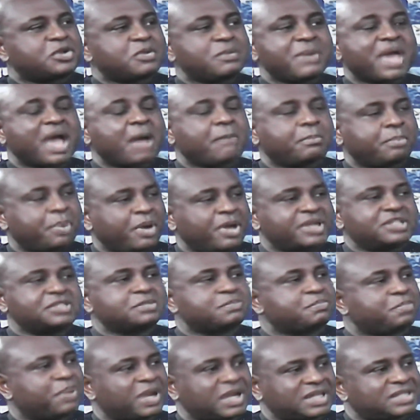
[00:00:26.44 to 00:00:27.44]
That you may
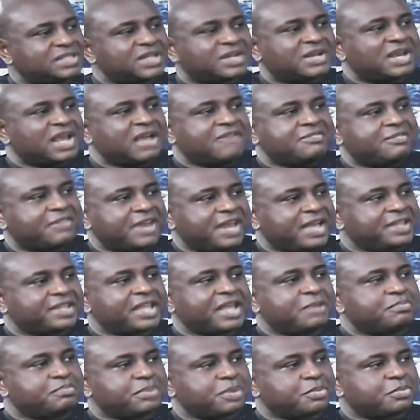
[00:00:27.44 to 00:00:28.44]
appoint politically
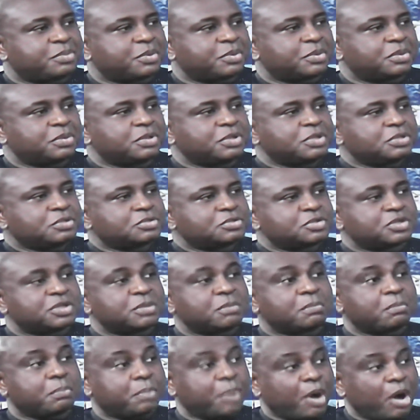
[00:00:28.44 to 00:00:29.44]
affiliated people to
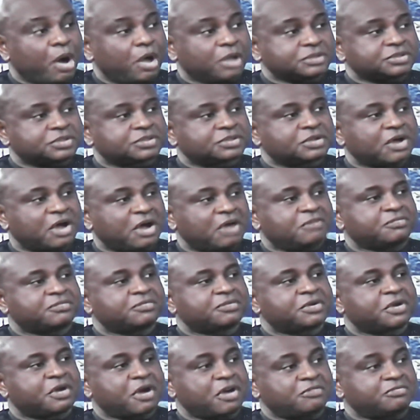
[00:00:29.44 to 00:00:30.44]
the boards of
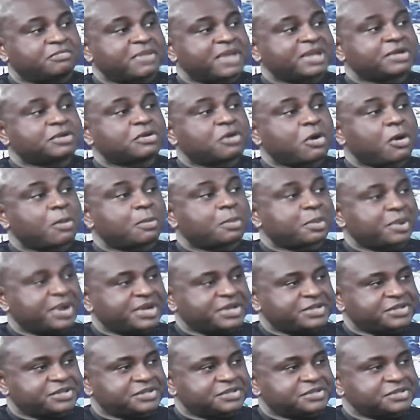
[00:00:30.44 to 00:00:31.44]
government
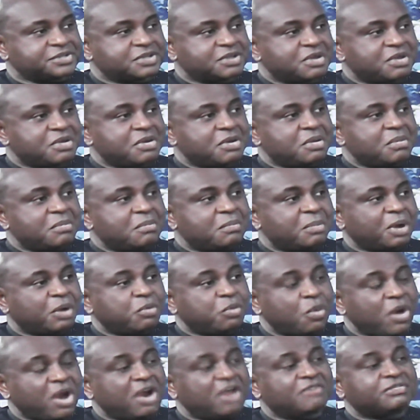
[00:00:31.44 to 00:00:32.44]
corporations. But
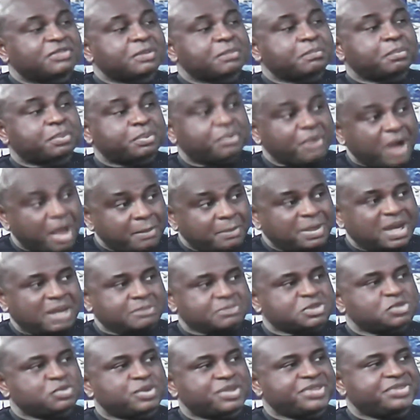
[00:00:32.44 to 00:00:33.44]
one of the
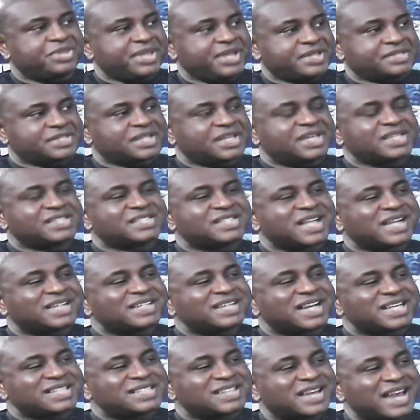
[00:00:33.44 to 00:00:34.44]
problems with this is that
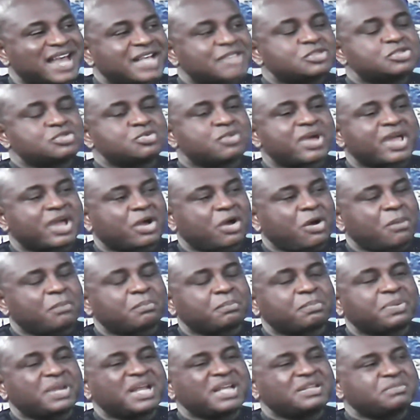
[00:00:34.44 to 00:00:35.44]
it has led to a
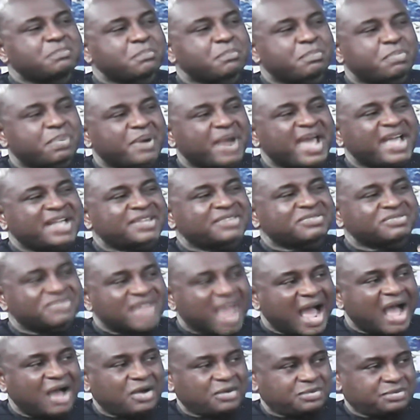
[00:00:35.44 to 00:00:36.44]
complete
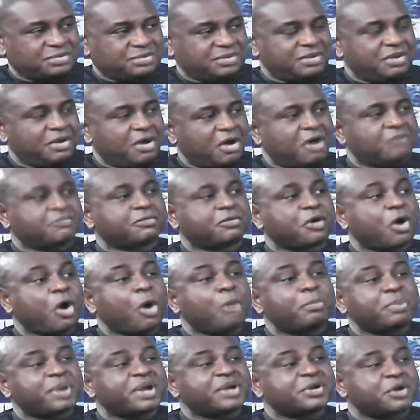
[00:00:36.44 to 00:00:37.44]
breakdown of
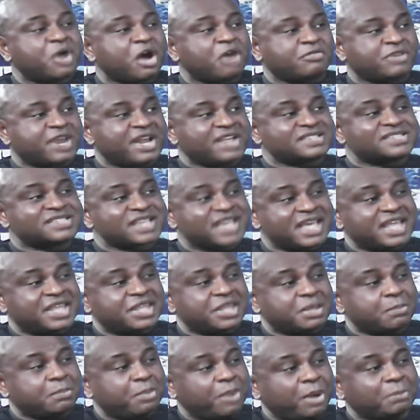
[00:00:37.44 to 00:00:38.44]
corporate governance
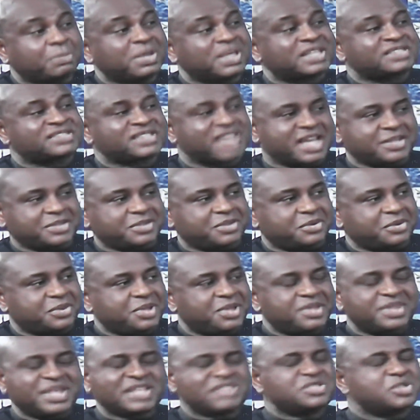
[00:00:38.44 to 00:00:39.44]
in the public sector.
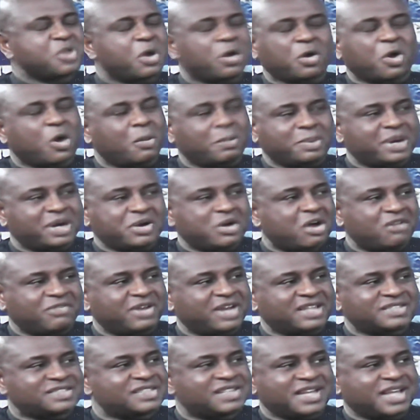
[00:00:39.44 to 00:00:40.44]
There's no corporate
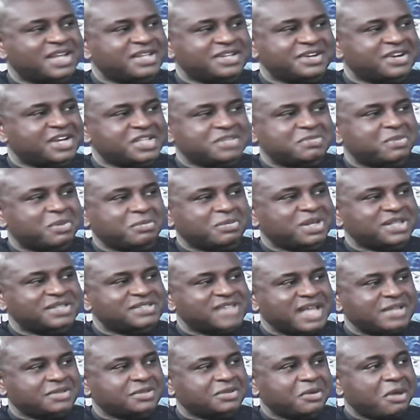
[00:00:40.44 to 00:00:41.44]
governance in Nigeria's public
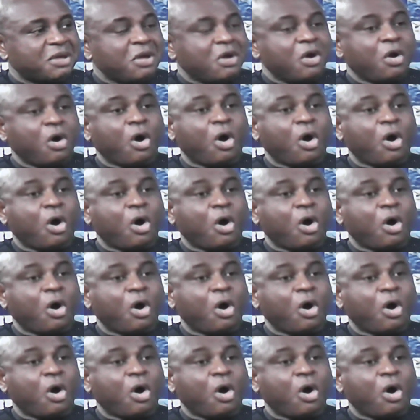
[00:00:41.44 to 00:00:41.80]
sector.